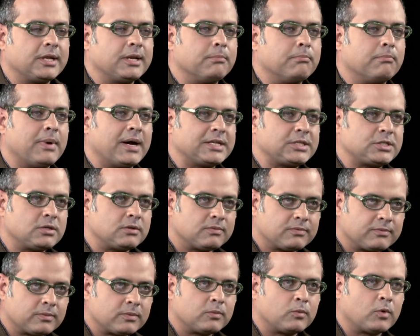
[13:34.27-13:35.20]
In much
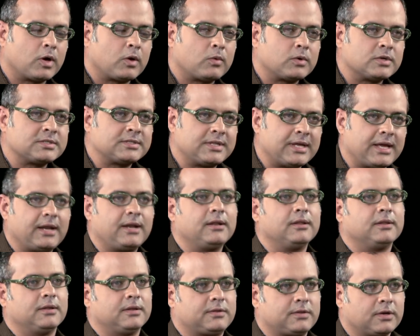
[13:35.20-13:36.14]
of what was
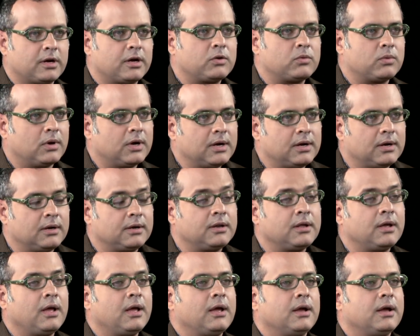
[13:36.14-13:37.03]
then the Third World,